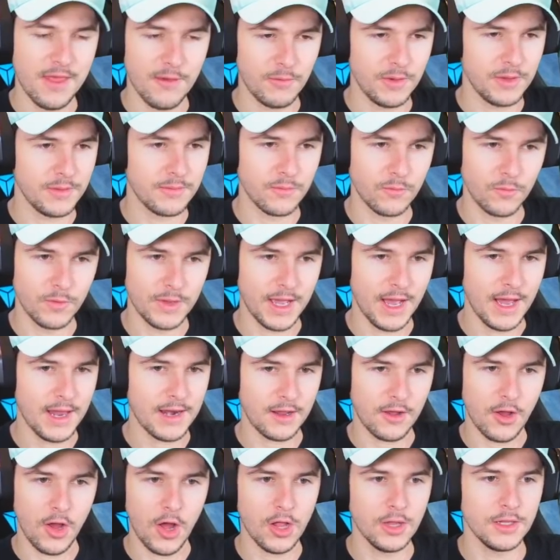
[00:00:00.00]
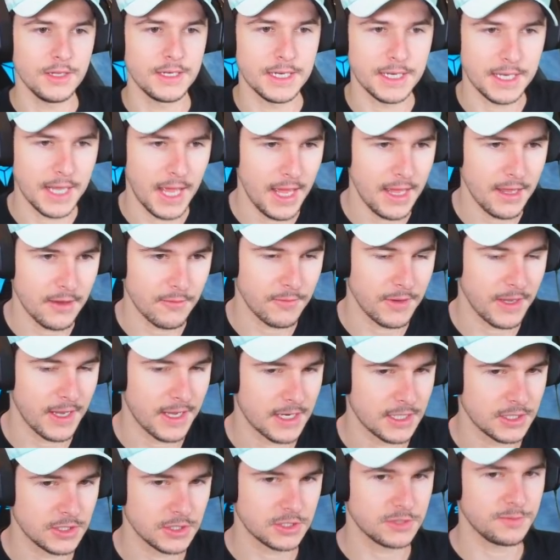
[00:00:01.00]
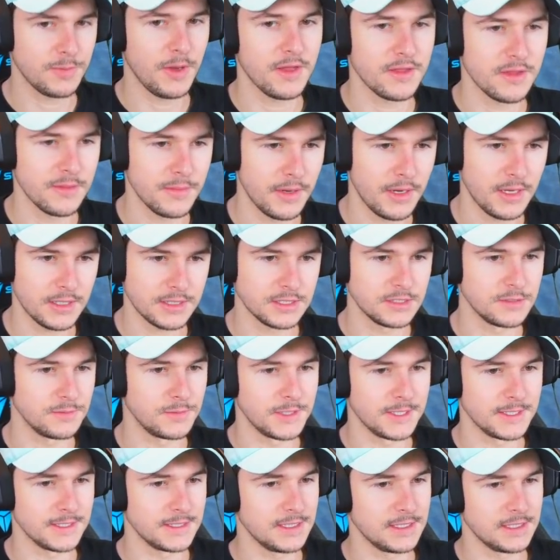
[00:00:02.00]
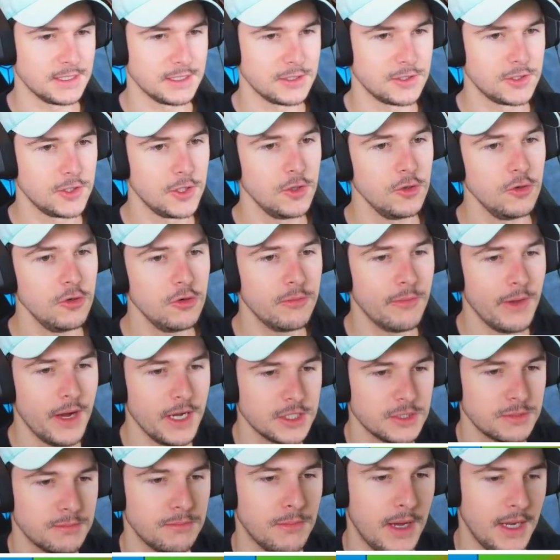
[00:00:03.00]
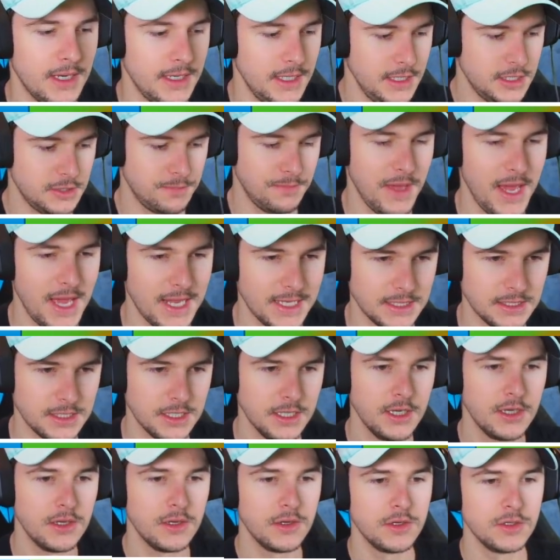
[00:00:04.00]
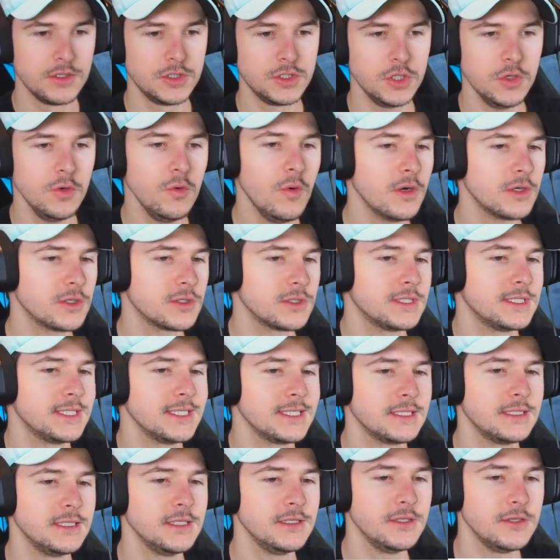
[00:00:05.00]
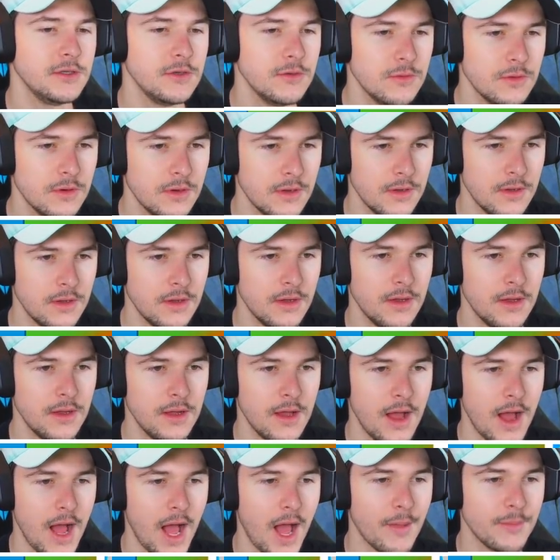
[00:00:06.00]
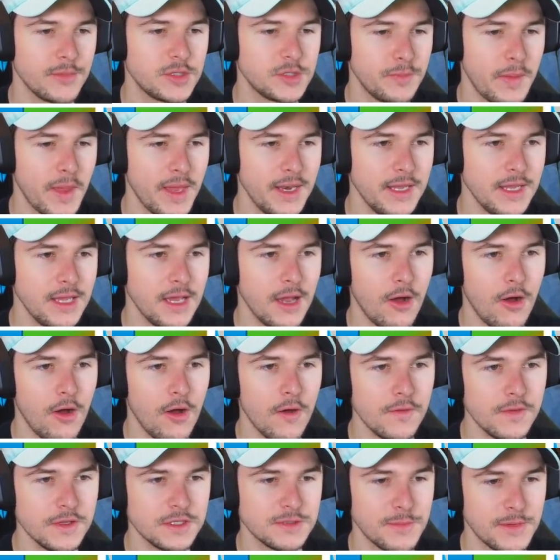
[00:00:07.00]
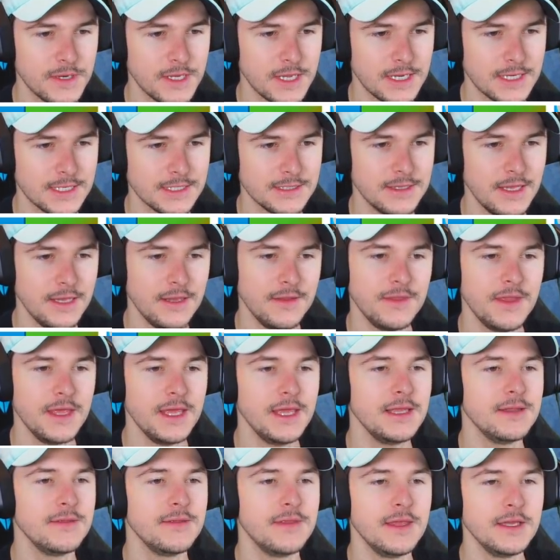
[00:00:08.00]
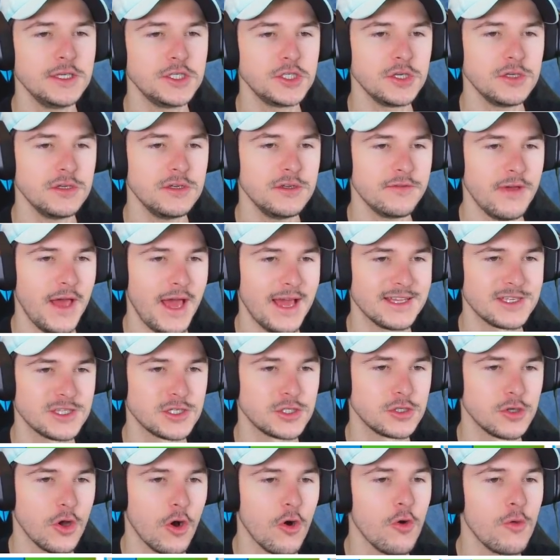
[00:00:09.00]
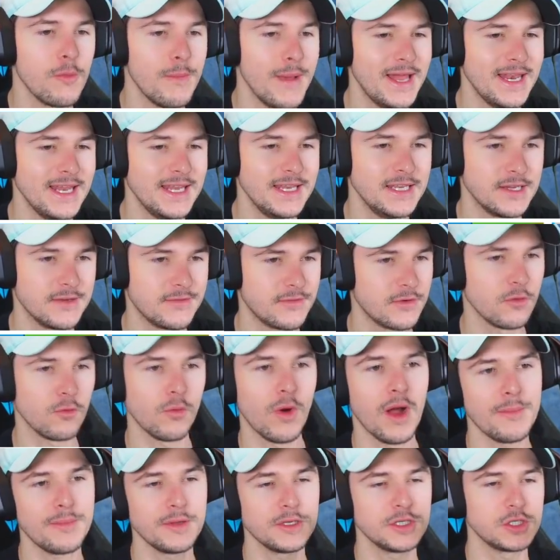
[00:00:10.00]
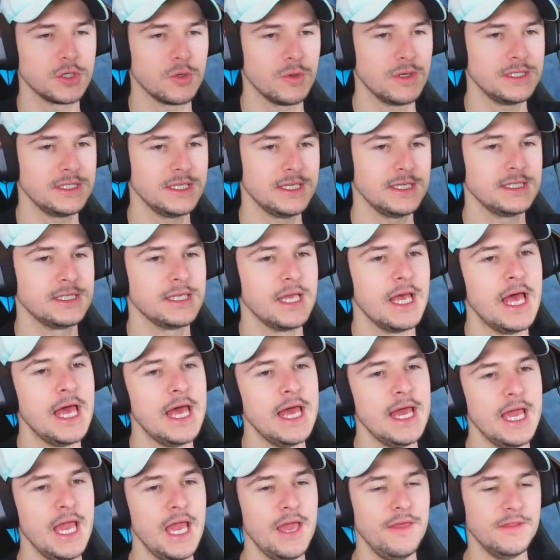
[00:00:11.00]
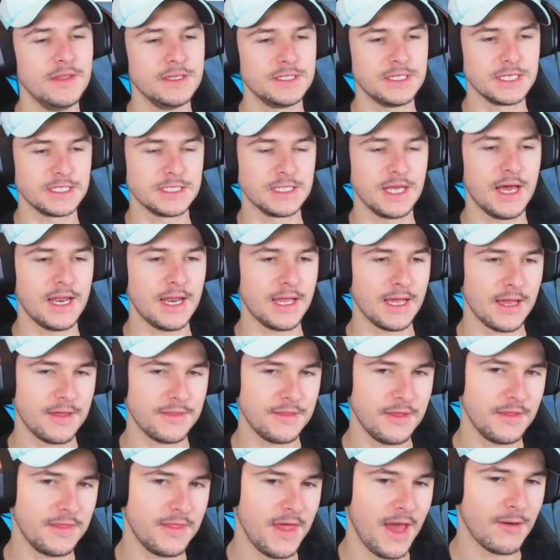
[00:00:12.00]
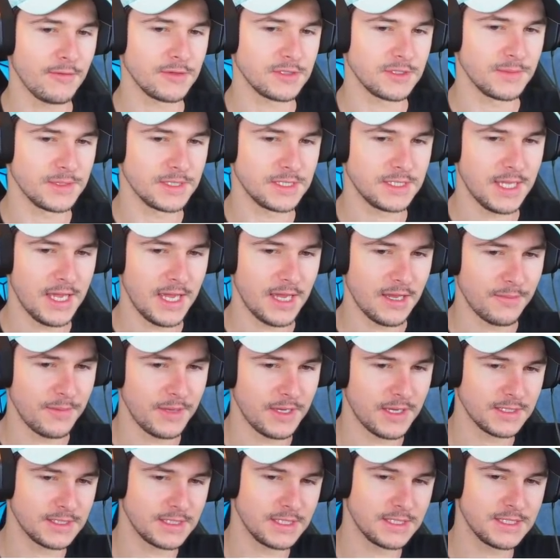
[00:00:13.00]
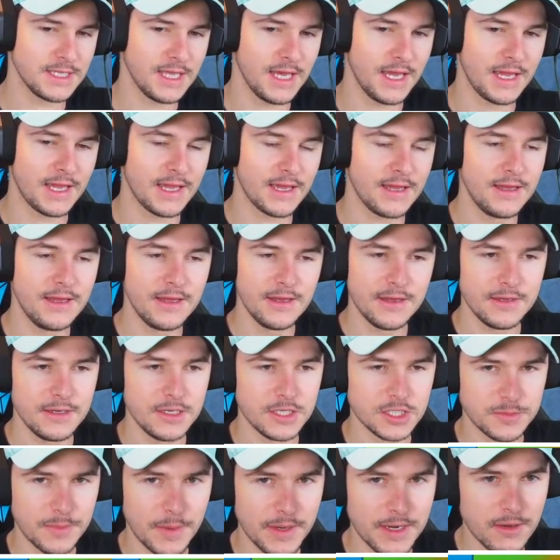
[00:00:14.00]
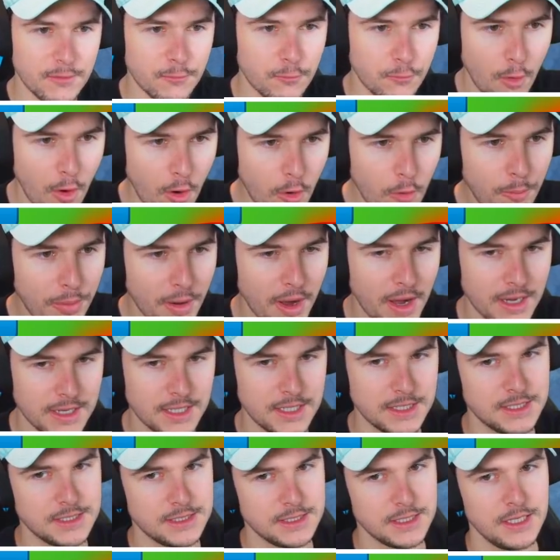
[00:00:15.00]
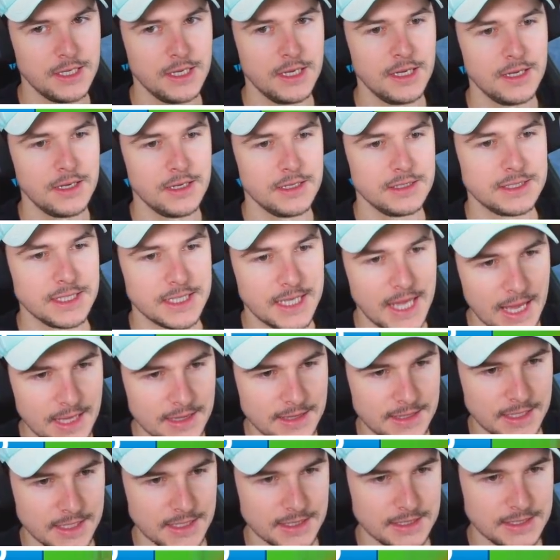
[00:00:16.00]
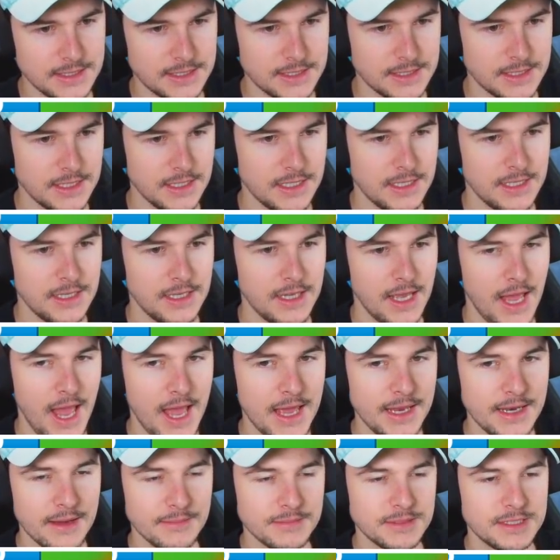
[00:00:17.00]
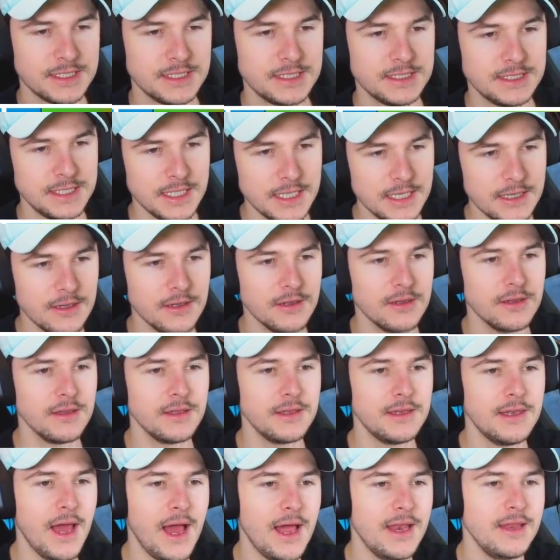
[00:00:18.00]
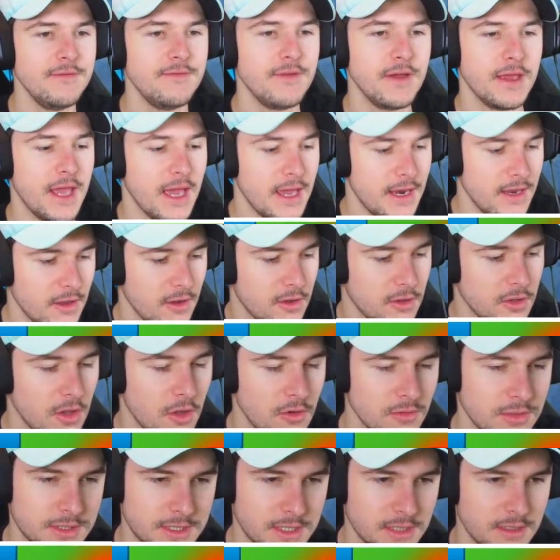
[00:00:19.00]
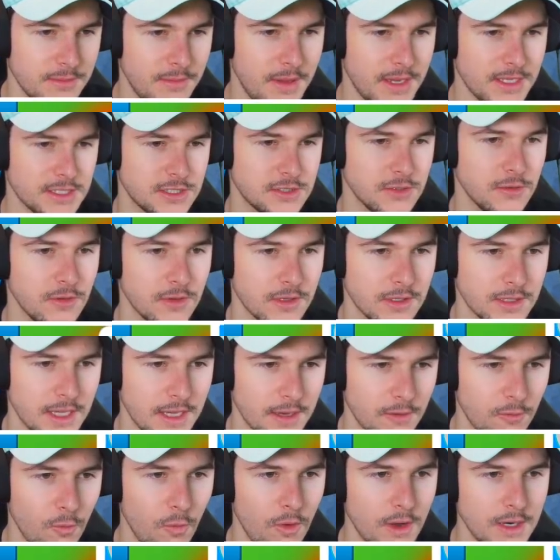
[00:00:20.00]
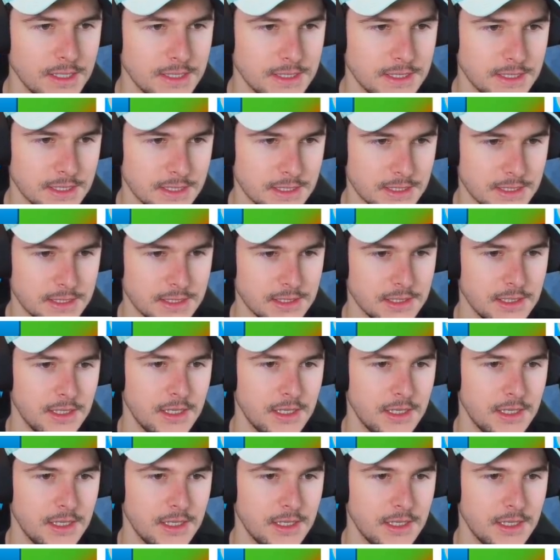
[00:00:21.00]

we we gotta call it a day, and we gotta just spawn the bosses because this is too much money spent. 262. I'm spending all this money on it. They they they shouldn't have had so many different weapon choices in this exotic. I think that was a mistake because it's like you're spending Robux to get this and I'm still not even getting close to the best sword. Like, what is this?